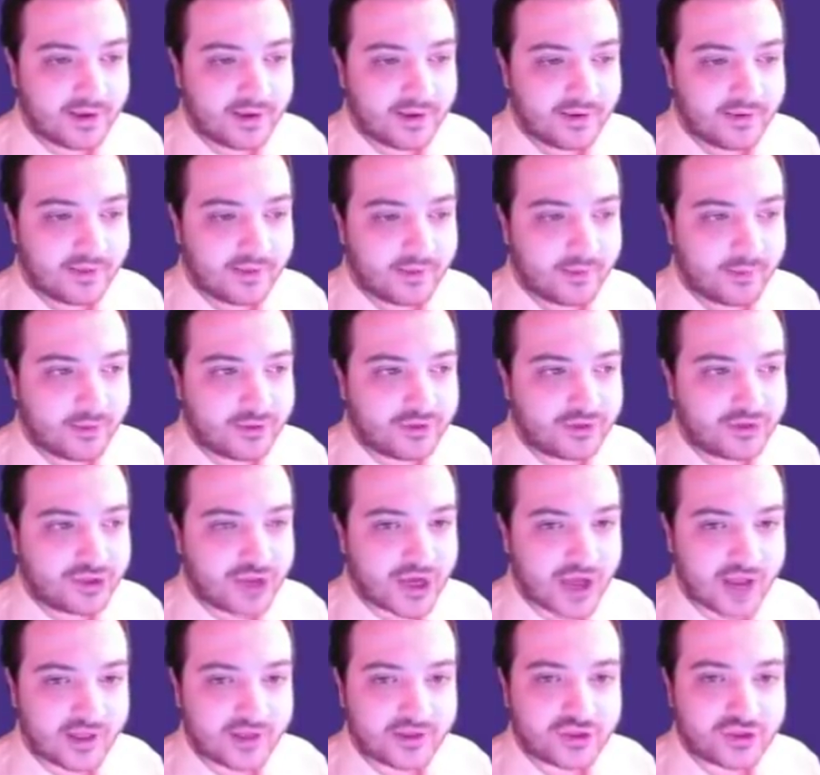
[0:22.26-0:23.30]
the most
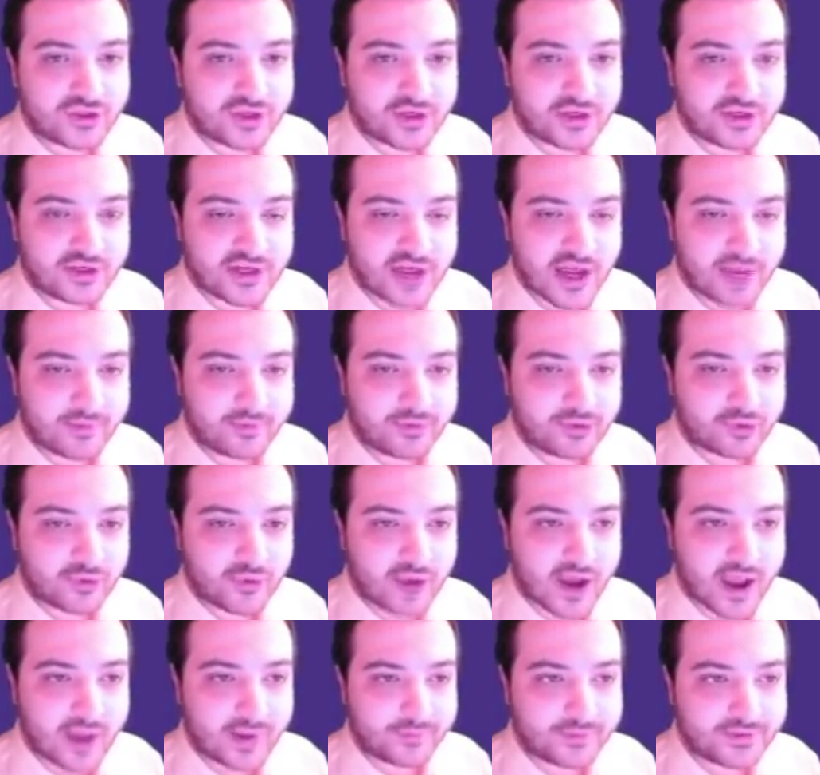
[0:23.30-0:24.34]
challenging type of
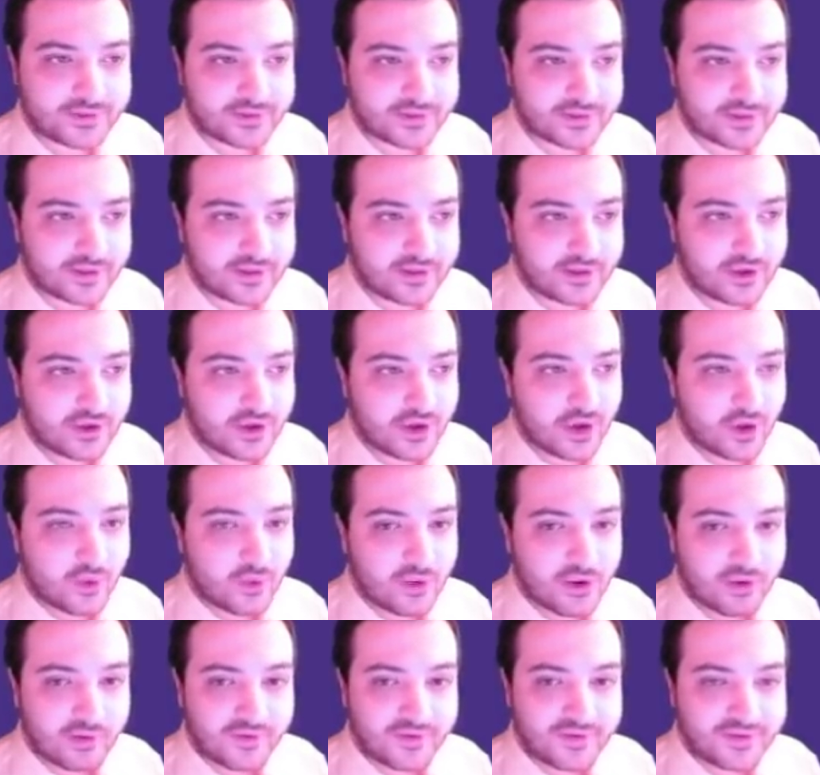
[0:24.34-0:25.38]
traps
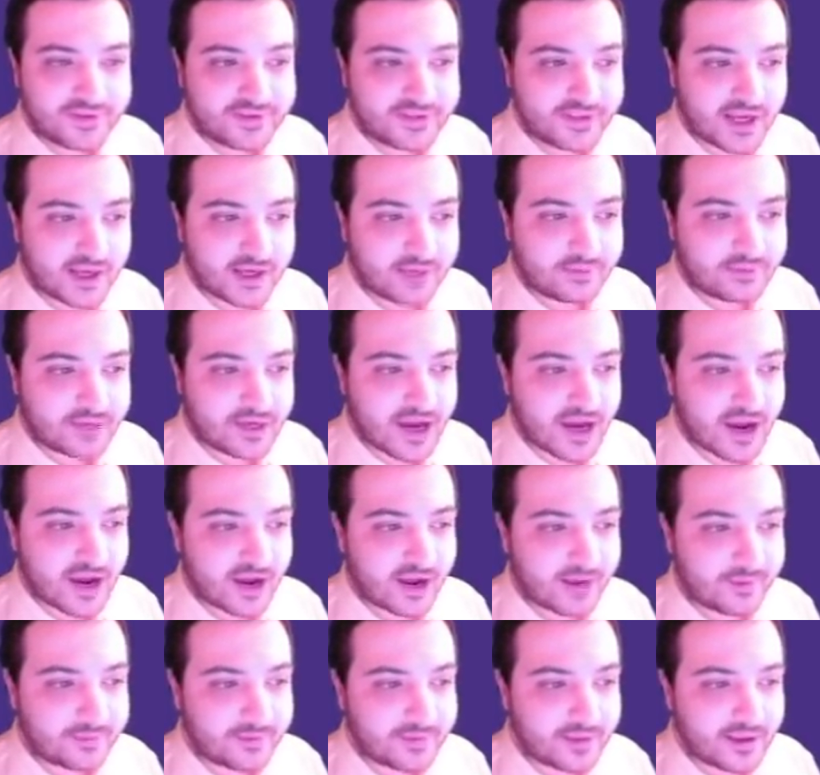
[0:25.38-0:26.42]
while at the same
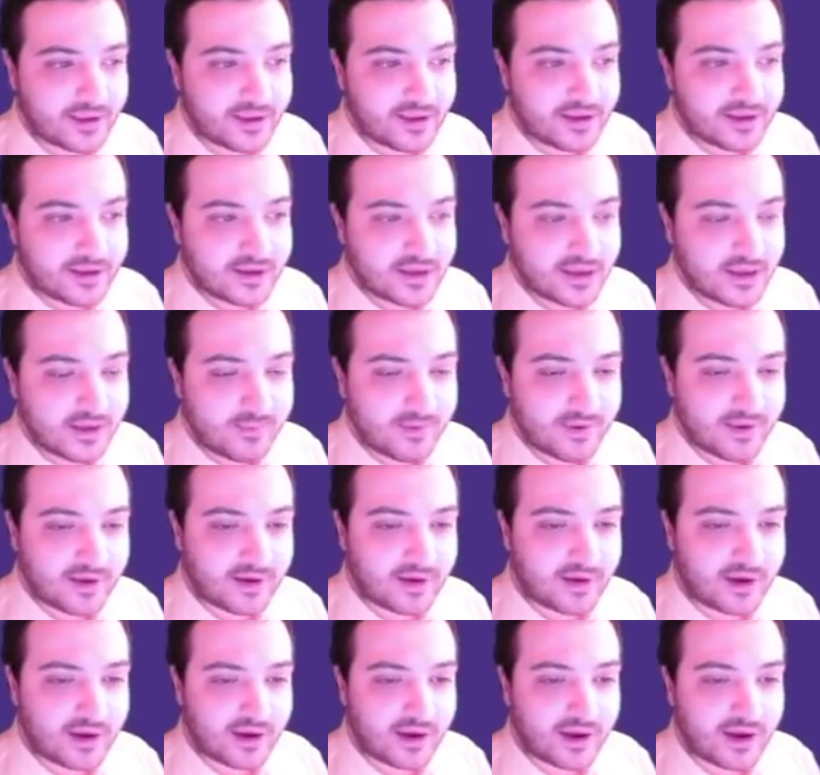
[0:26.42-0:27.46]
time
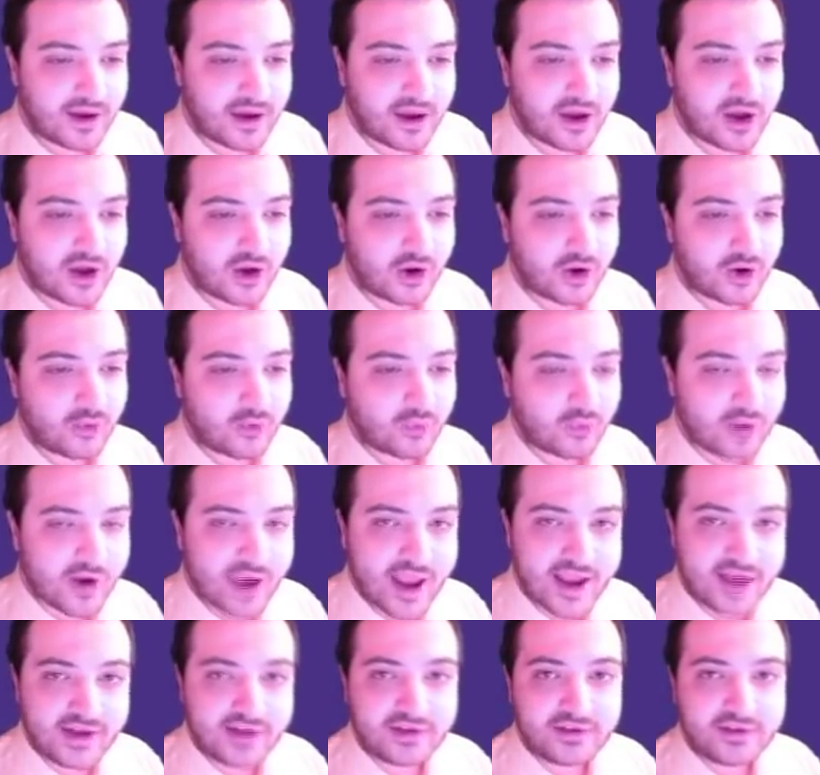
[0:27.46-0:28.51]
keeping a
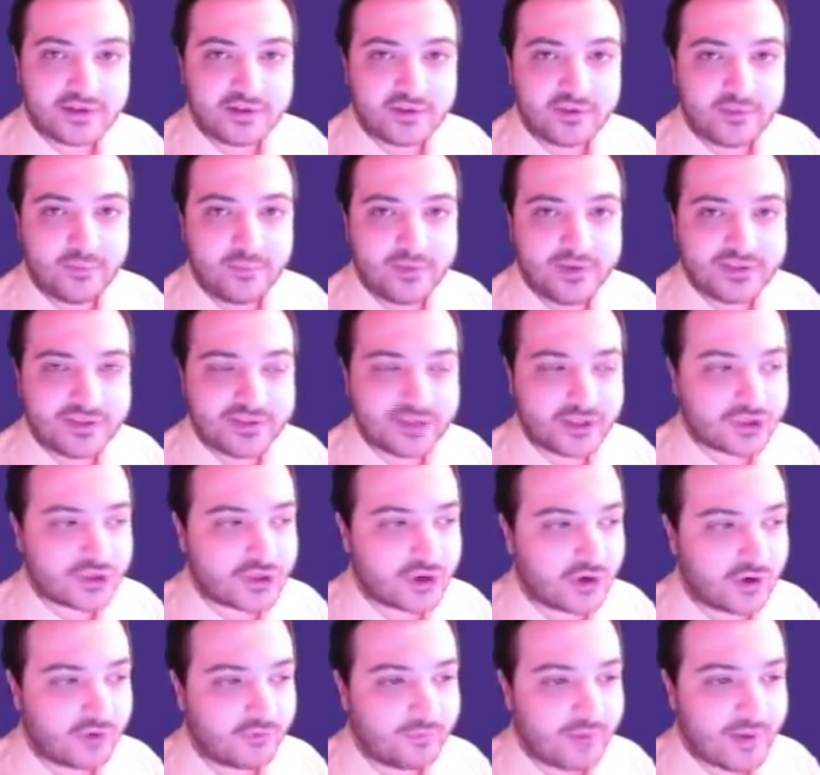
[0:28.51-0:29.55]
great
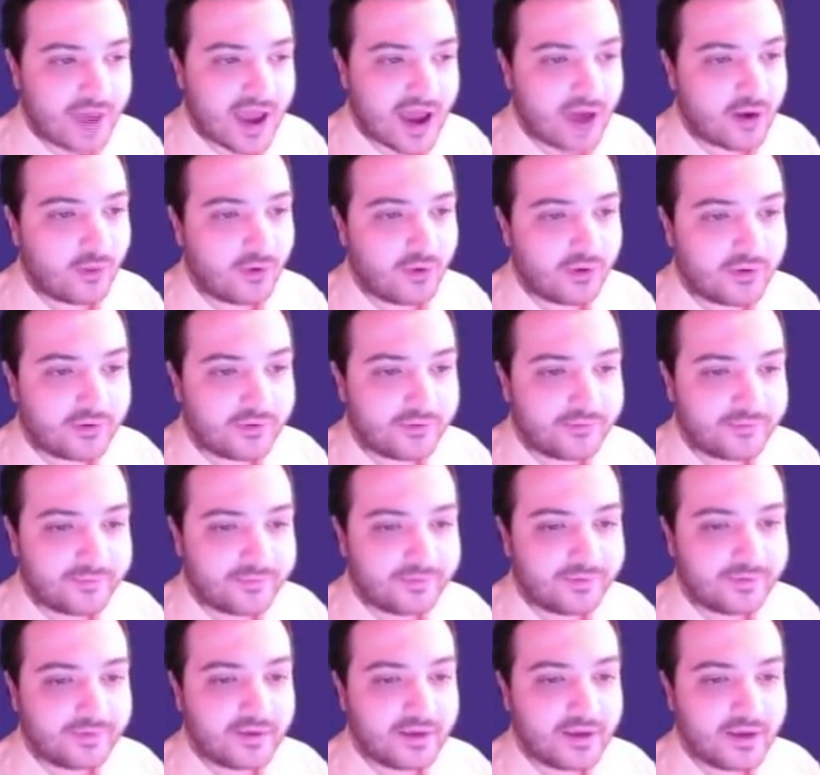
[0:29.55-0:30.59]
position of power.
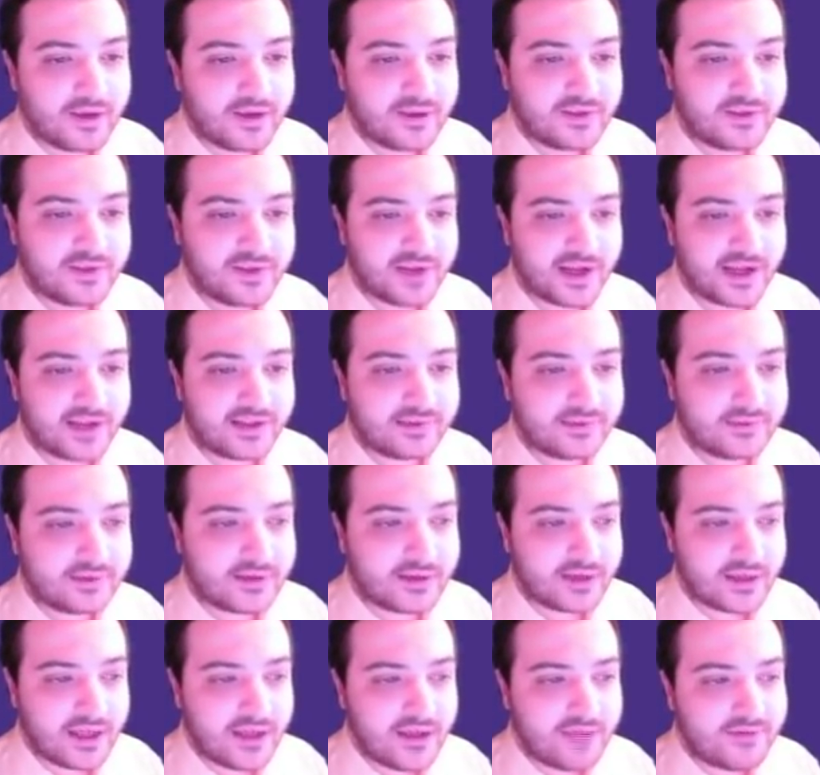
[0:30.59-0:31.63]
So that
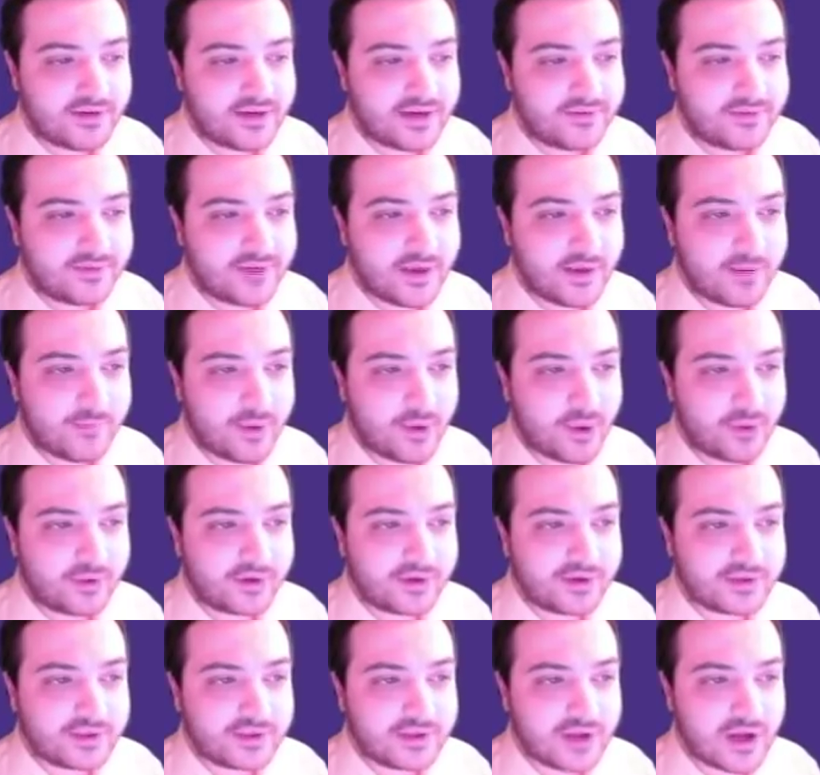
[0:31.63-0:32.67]
even if the
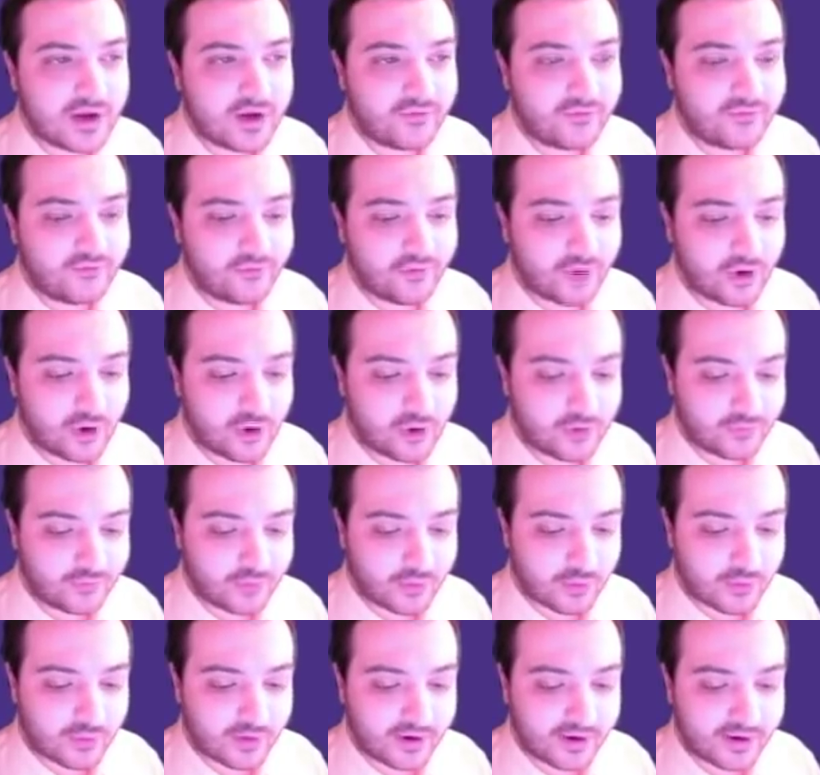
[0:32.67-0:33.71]
opponent did not fall
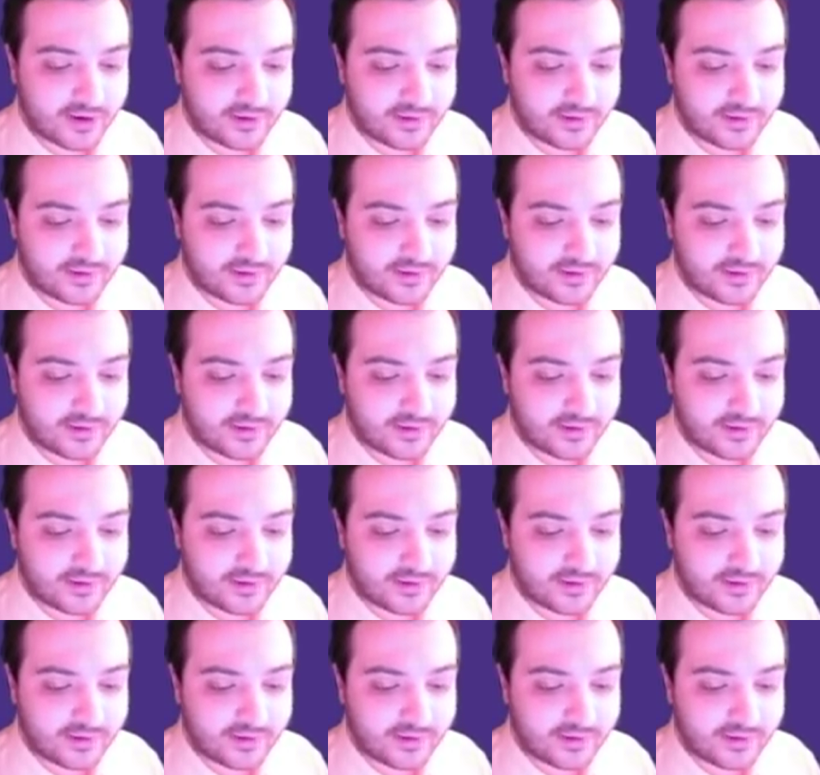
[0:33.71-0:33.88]
for it,